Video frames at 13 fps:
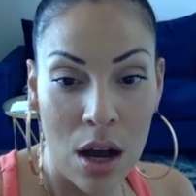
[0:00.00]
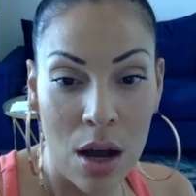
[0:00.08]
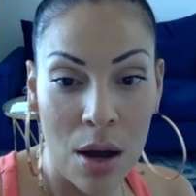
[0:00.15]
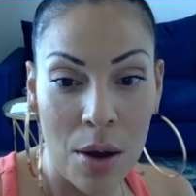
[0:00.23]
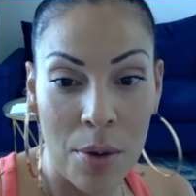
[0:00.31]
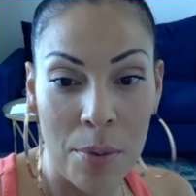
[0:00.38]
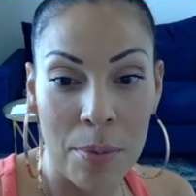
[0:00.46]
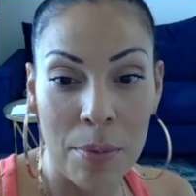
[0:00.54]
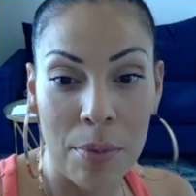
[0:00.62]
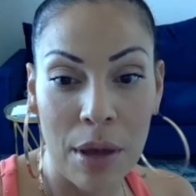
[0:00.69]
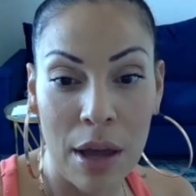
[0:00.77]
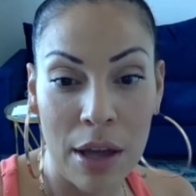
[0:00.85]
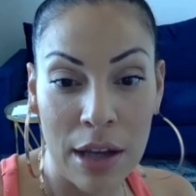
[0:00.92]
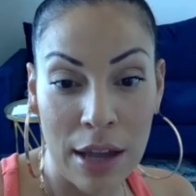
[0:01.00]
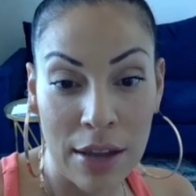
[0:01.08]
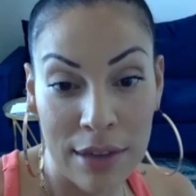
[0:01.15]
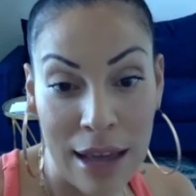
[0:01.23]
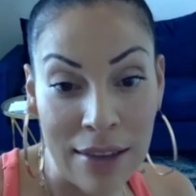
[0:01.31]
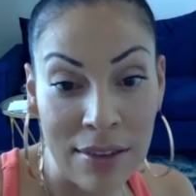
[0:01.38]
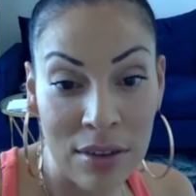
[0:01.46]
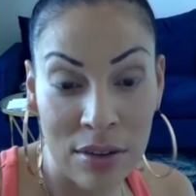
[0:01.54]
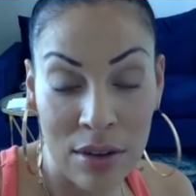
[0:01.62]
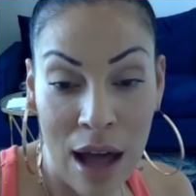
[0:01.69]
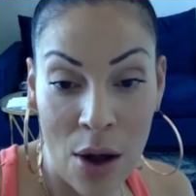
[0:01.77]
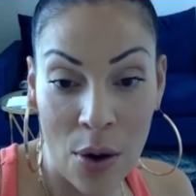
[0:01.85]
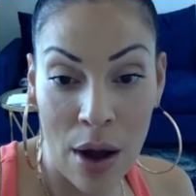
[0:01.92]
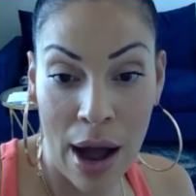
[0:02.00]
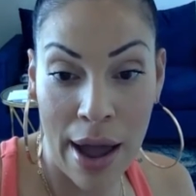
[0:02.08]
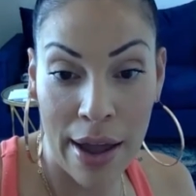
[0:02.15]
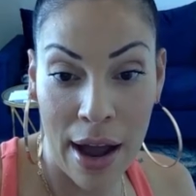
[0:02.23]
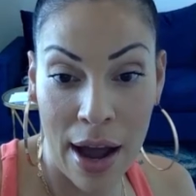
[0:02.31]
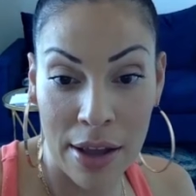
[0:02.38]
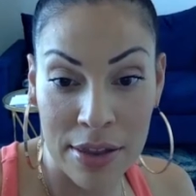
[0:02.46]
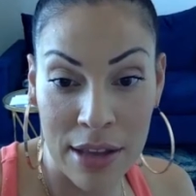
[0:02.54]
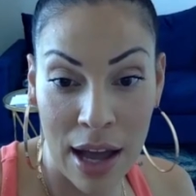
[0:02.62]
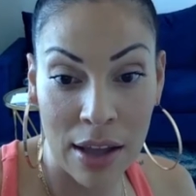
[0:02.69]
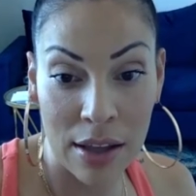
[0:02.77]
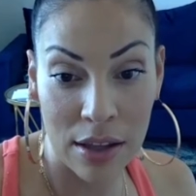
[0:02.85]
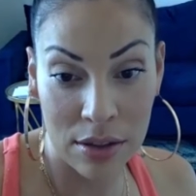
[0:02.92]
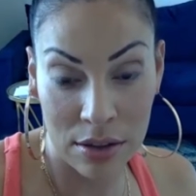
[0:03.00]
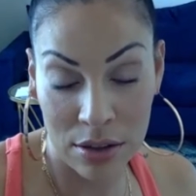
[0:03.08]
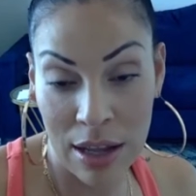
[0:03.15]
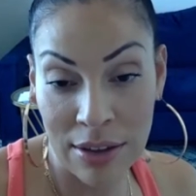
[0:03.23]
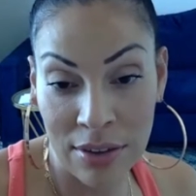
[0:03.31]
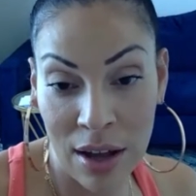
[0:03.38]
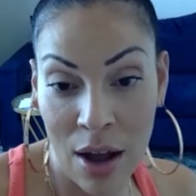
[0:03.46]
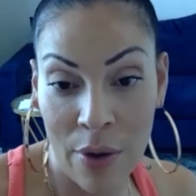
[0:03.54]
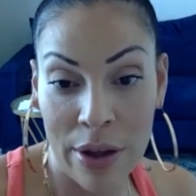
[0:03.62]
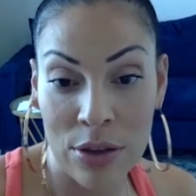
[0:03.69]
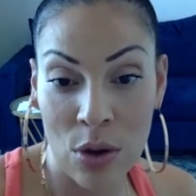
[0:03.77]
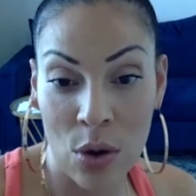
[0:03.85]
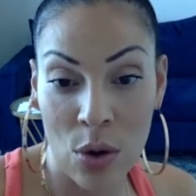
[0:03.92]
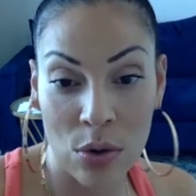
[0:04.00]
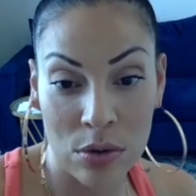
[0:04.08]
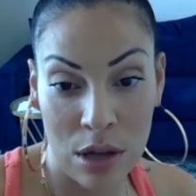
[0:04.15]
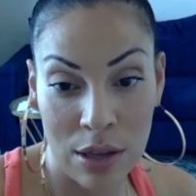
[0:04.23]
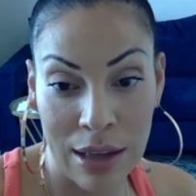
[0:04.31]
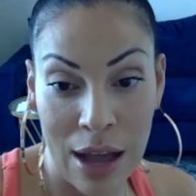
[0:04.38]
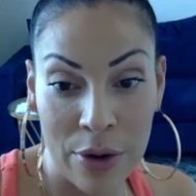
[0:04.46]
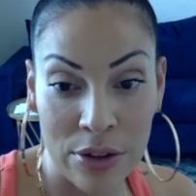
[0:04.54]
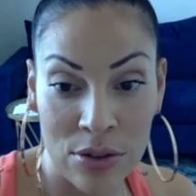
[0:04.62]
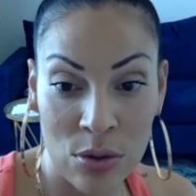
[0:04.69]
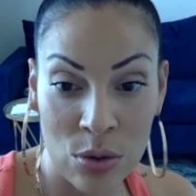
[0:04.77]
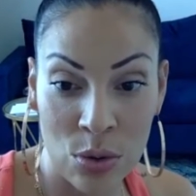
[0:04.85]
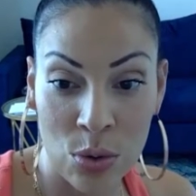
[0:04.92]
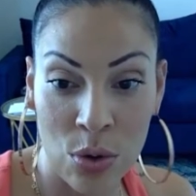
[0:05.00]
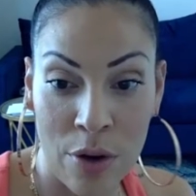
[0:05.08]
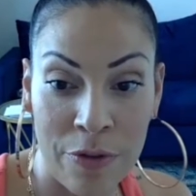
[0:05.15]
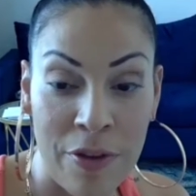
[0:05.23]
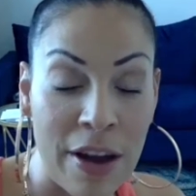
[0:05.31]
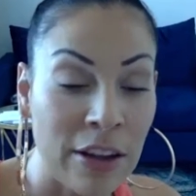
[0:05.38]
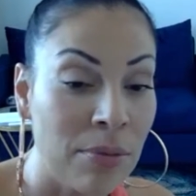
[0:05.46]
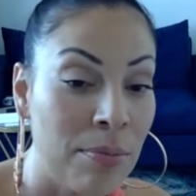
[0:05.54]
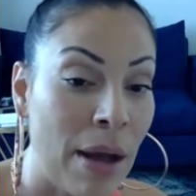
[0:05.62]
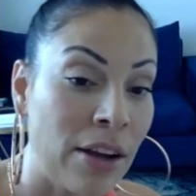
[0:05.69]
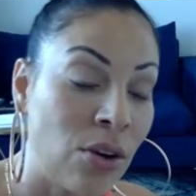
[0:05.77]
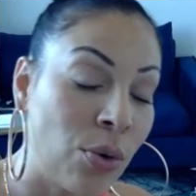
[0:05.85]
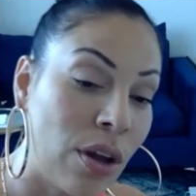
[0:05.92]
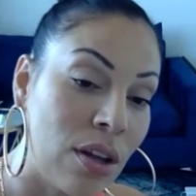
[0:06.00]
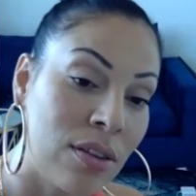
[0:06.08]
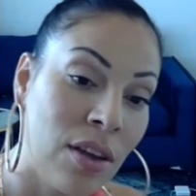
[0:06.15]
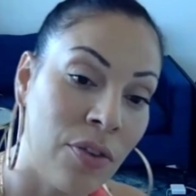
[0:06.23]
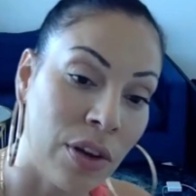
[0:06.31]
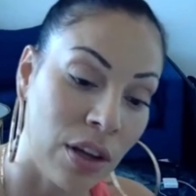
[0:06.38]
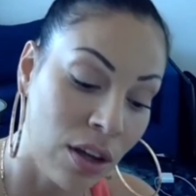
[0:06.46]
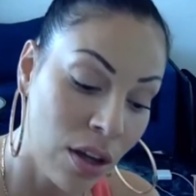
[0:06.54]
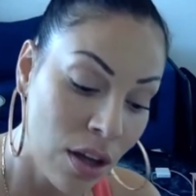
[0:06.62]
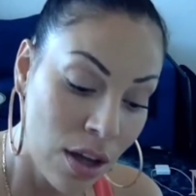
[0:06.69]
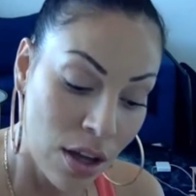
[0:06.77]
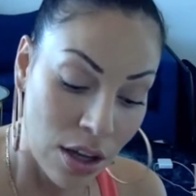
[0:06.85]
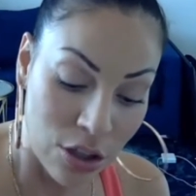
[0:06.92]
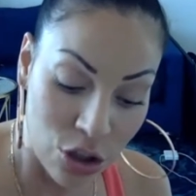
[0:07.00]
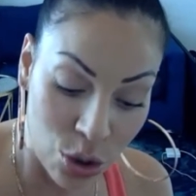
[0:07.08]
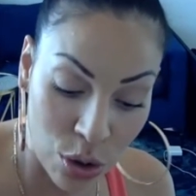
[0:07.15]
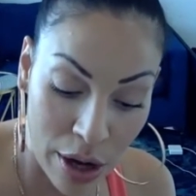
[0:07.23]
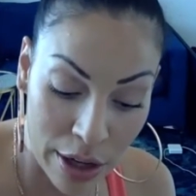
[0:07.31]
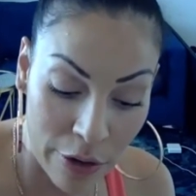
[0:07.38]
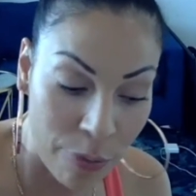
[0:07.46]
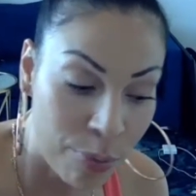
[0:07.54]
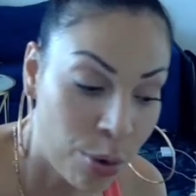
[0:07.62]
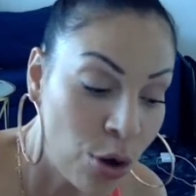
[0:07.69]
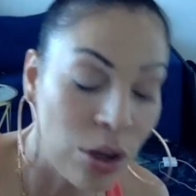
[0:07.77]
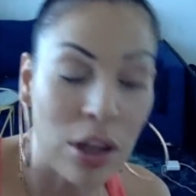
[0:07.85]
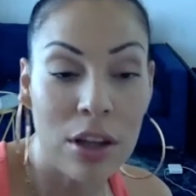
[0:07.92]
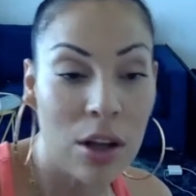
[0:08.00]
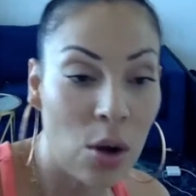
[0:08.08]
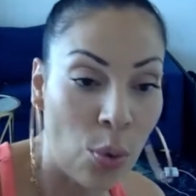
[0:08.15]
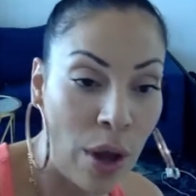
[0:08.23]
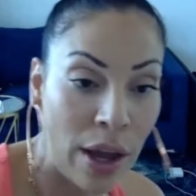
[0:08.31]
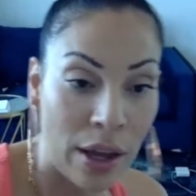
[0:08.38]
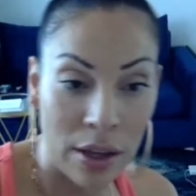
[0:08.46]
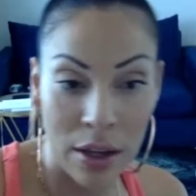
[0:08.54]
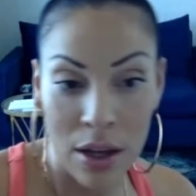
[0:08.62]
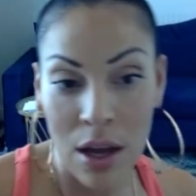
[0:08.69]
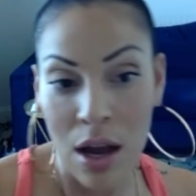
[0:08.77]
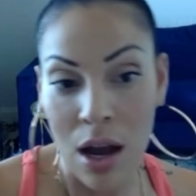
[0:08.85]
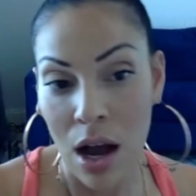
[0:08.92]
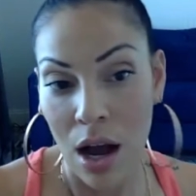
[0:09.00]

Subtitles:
And that's how I don't allow it to affect my creativity, is you kind of put it away.